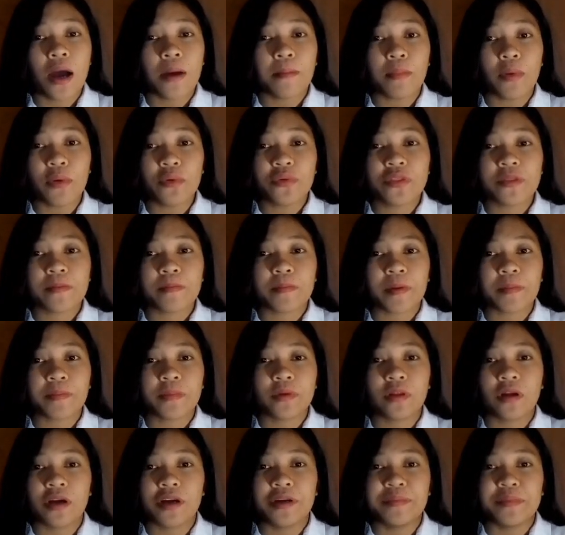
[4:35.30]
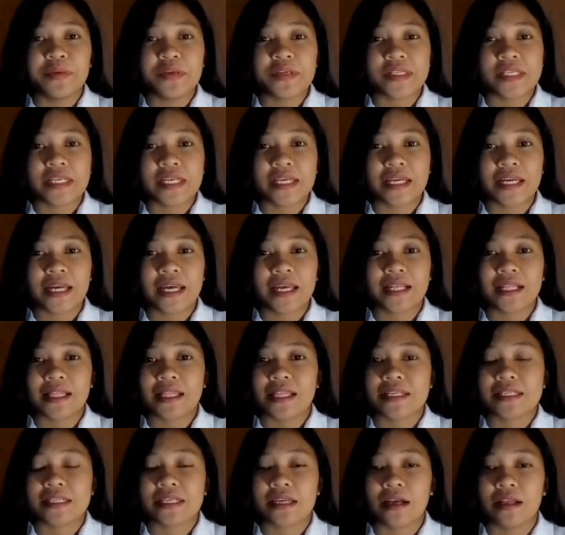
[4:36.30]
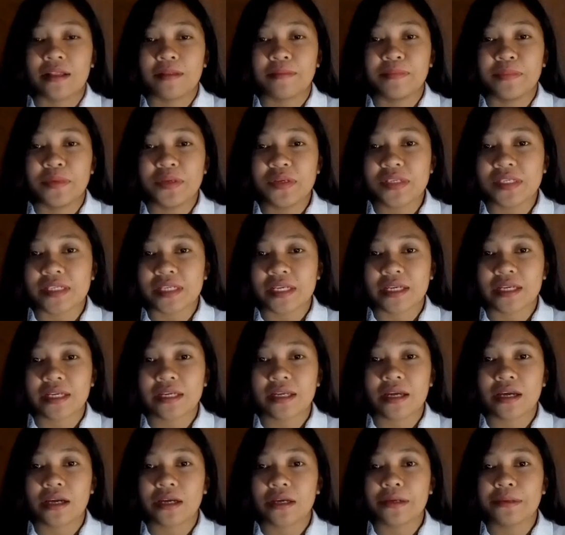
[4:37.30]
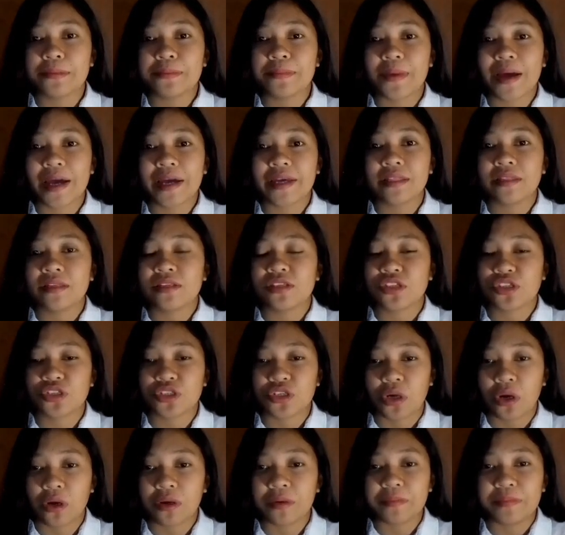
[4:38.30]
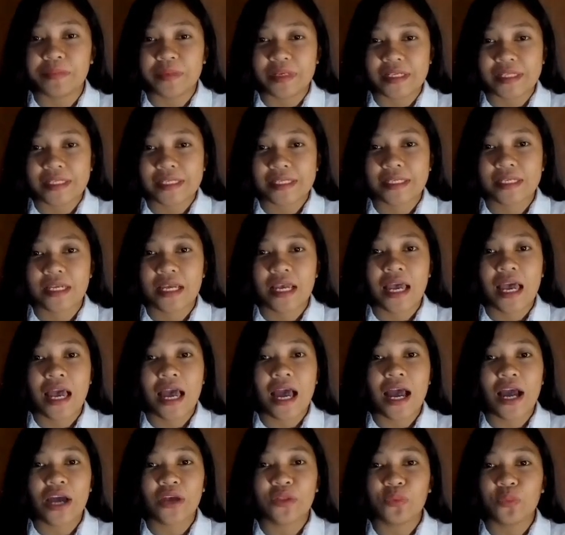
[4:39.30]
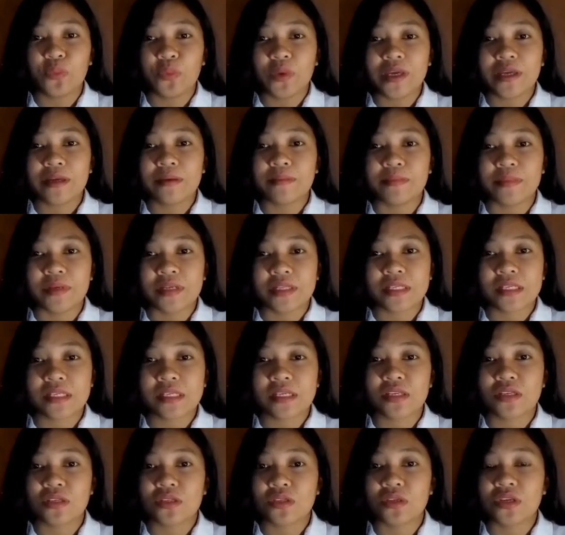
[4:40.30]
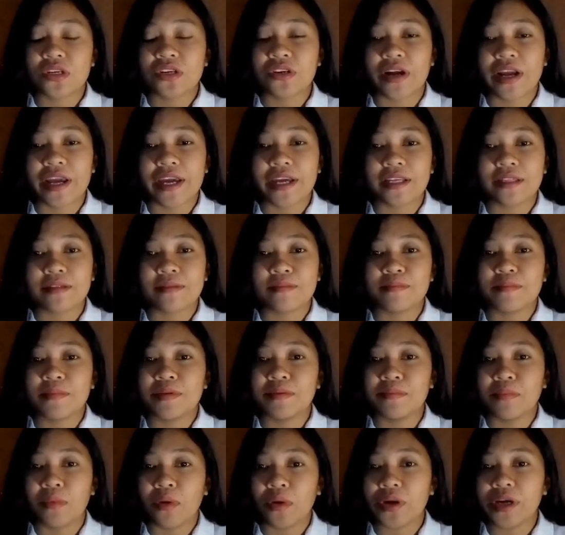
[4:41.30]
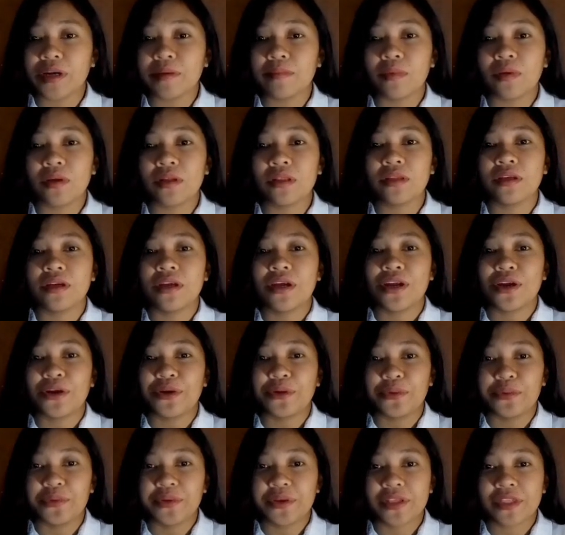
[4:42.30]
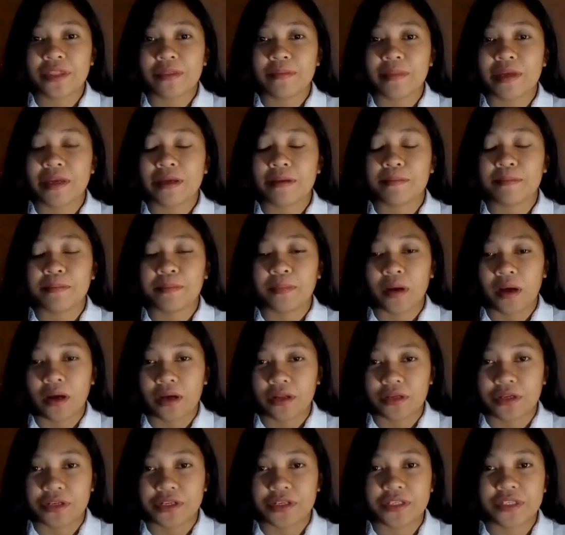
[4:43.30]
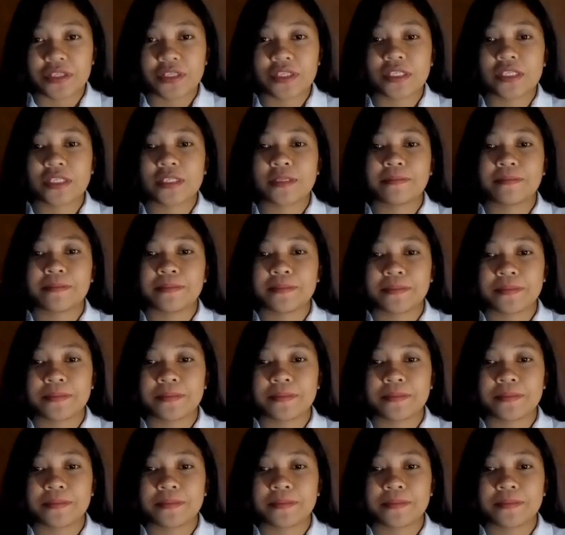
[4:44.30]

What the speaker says: Both popular music and classical music combine strong beats and weak beats to create memorable rhythmic patterns.